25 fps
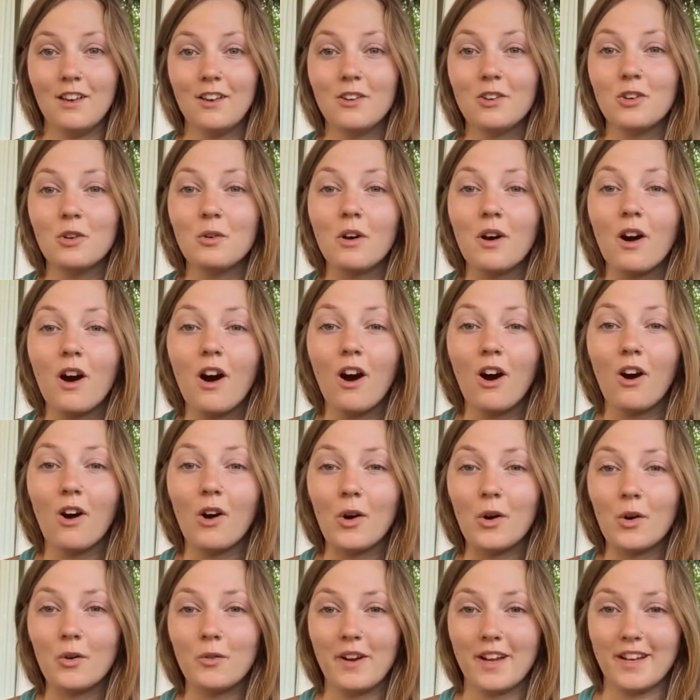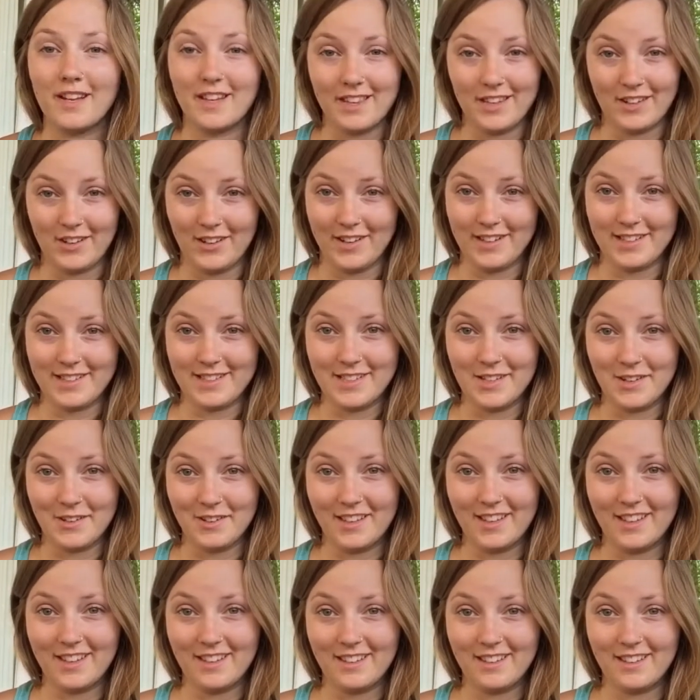you are already the greatest
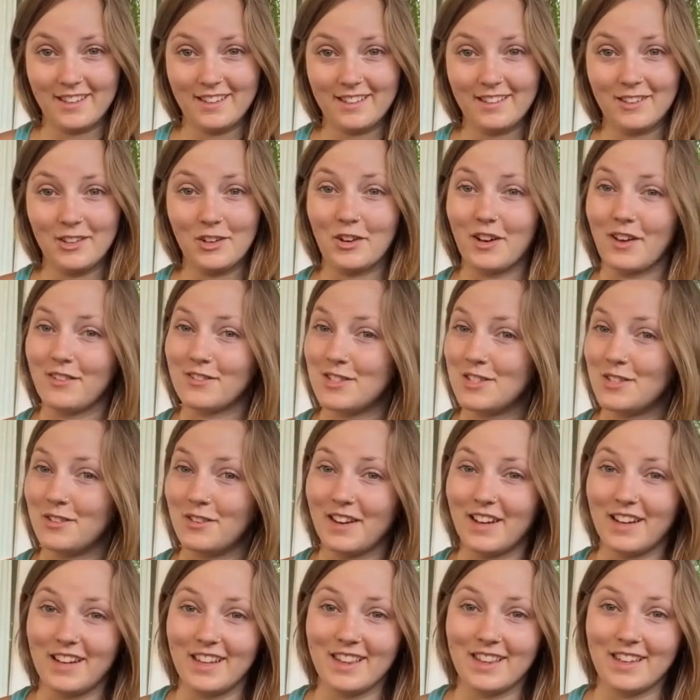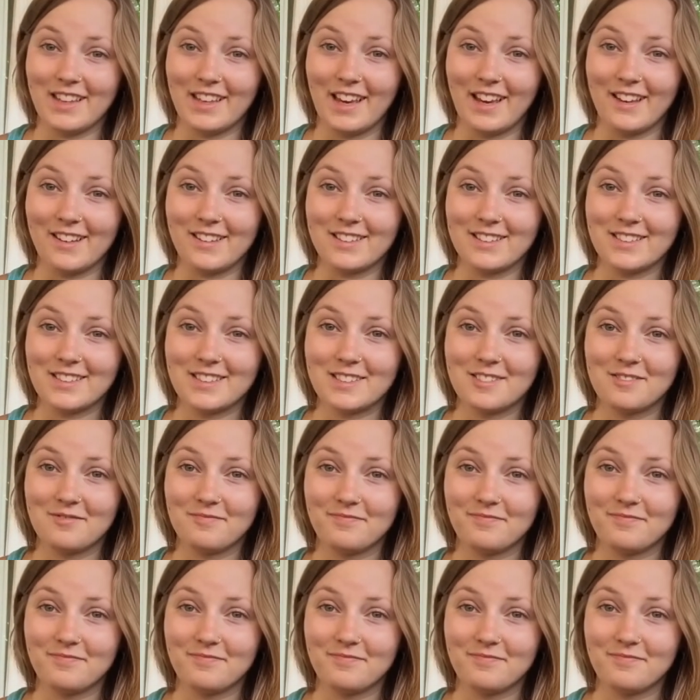yogi. You don't have to do anything else.